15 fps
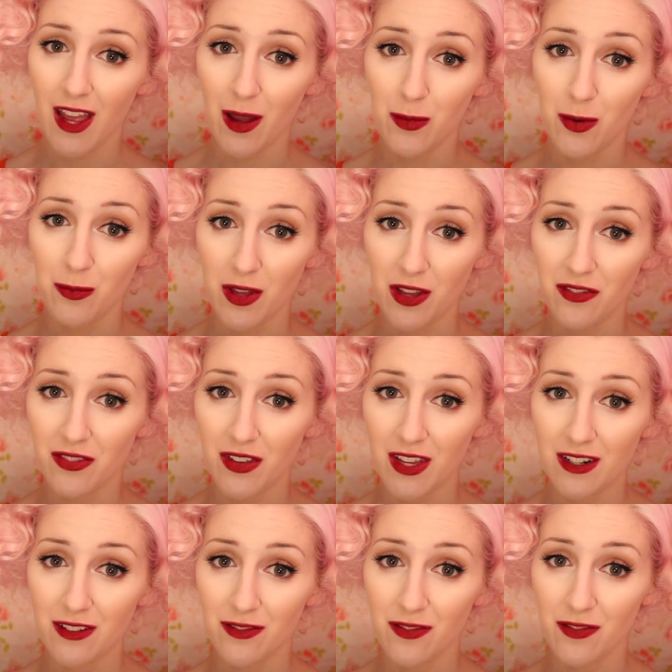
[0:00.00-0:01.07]
I'm a big
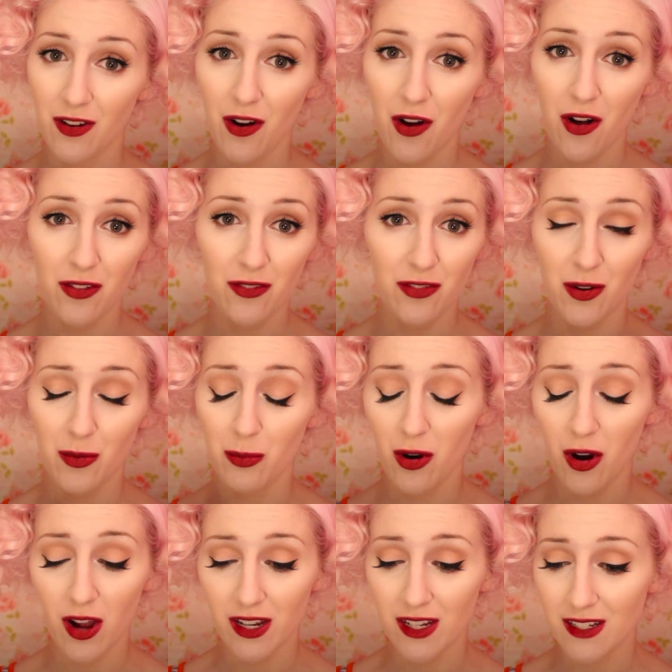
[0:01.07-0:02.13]
fan of all of their
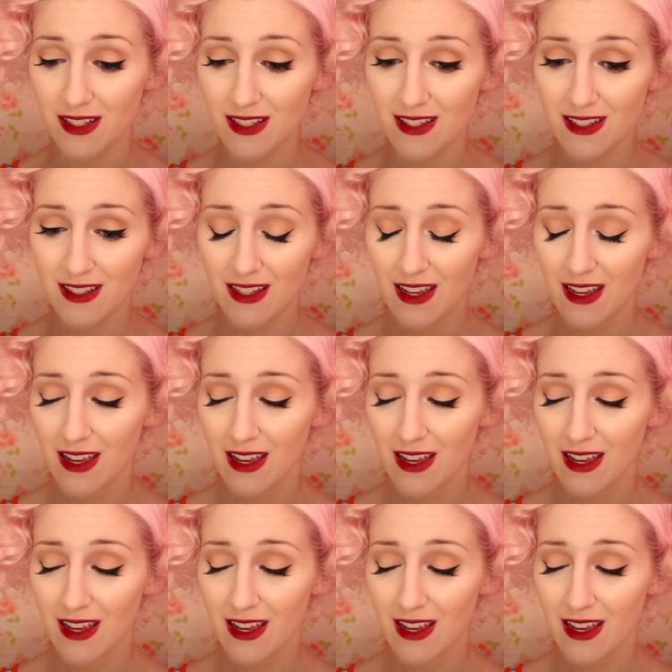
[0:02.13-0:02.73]
products.